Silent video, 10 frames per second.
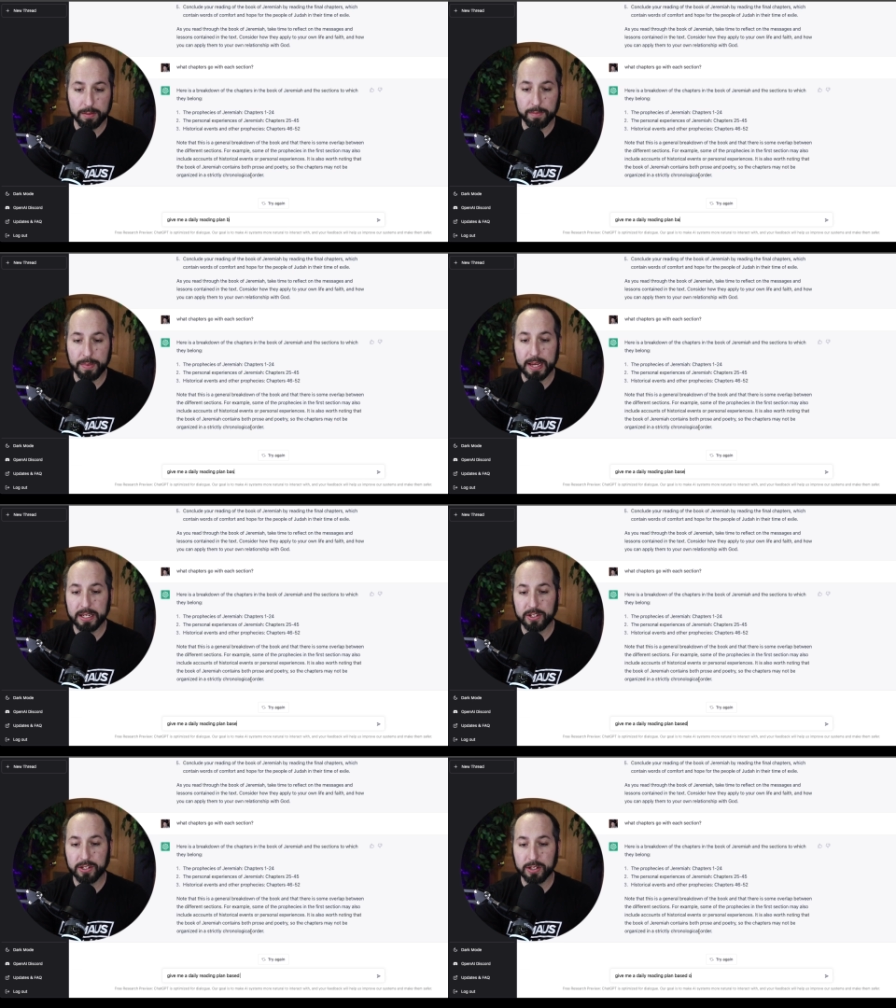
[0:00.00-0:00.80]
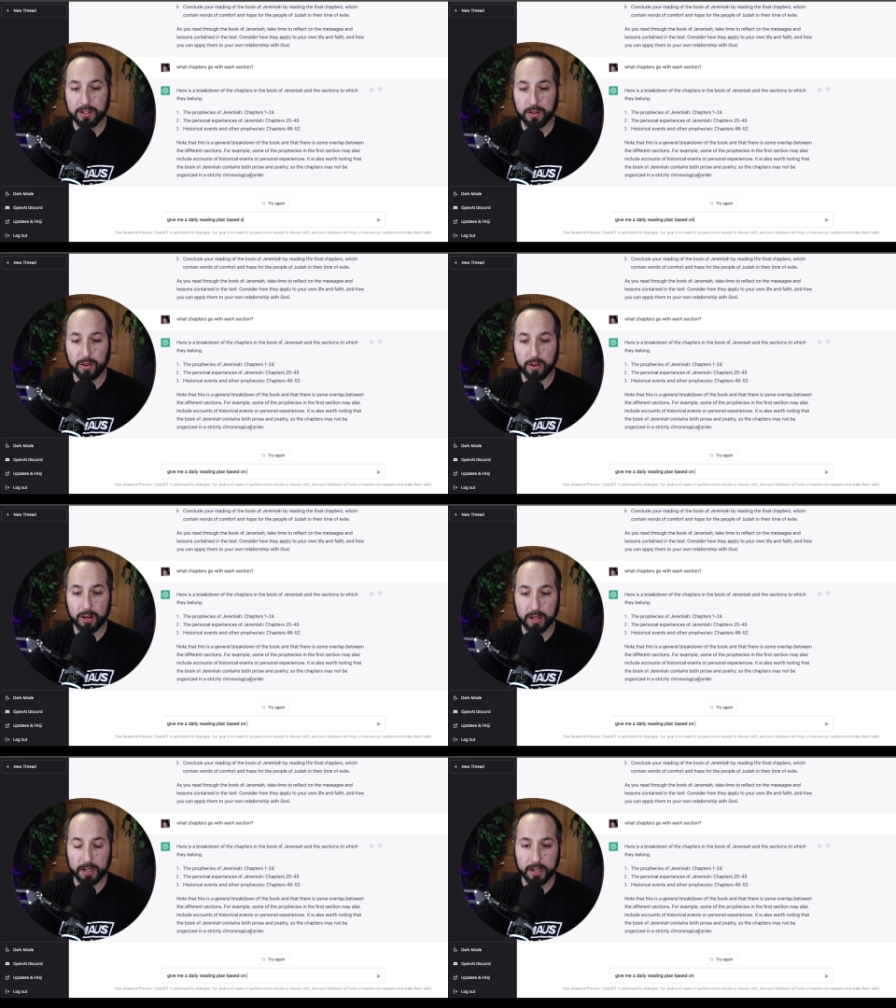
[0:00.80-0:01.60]
based
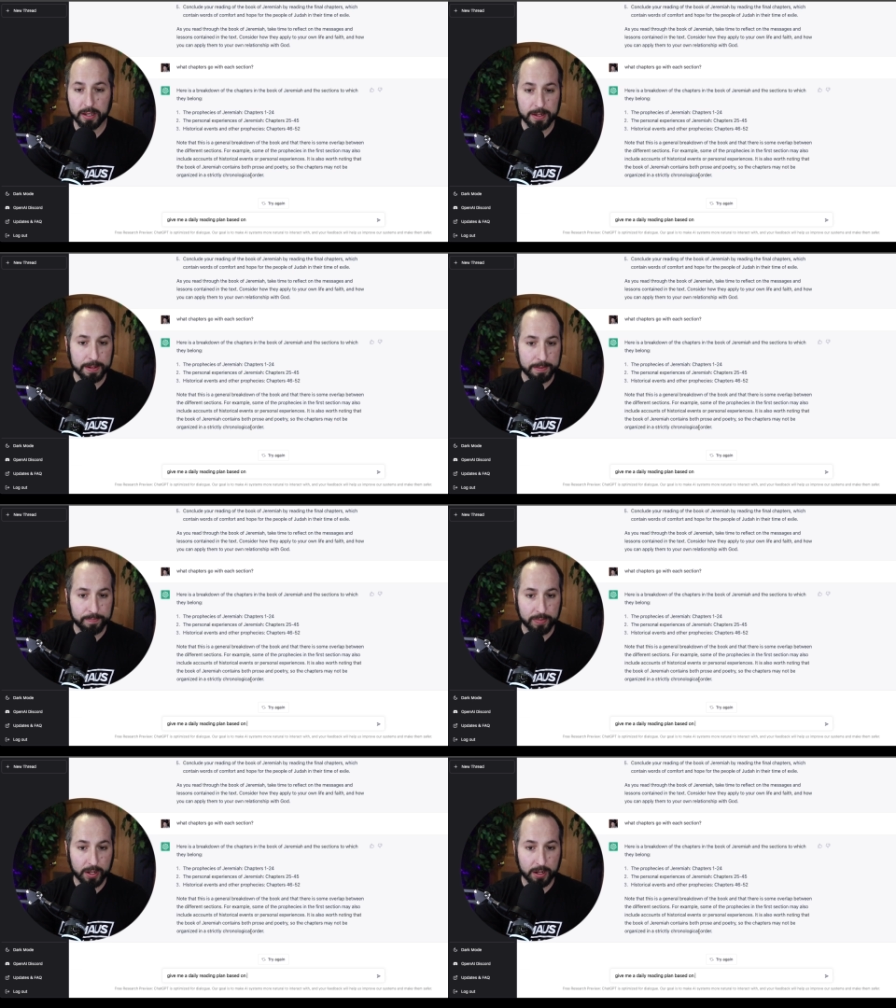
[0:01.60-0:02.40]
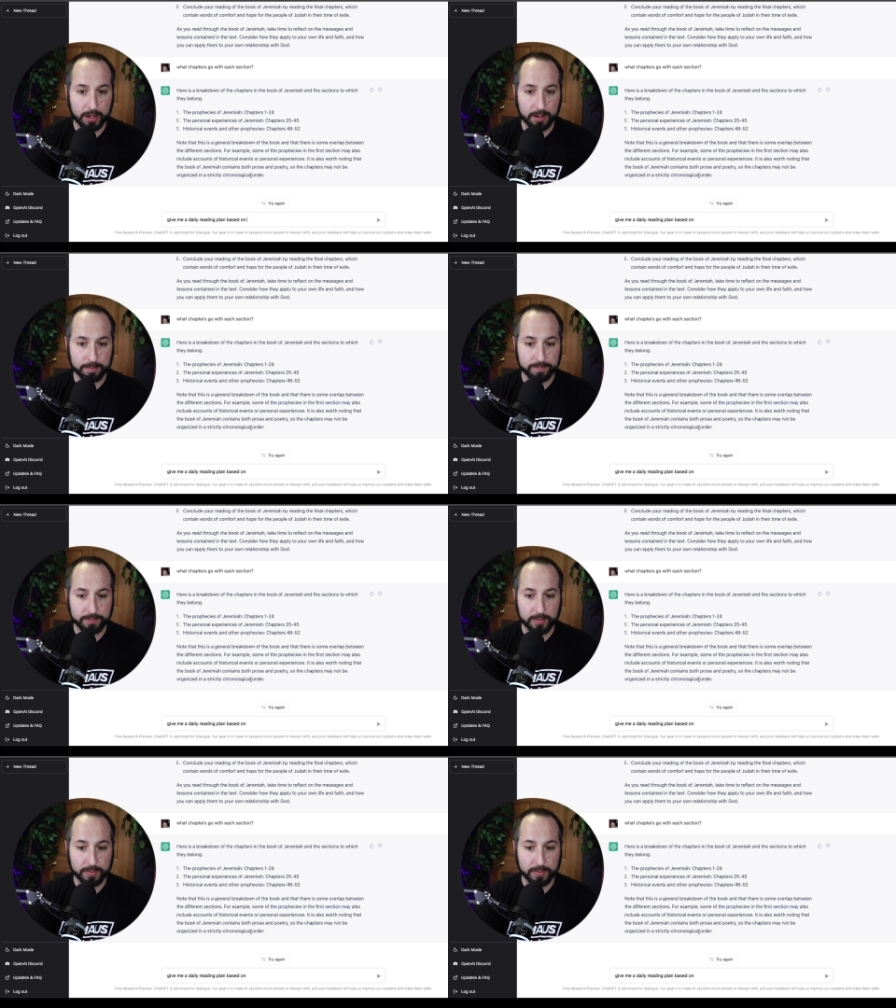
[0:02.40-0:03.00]
on um,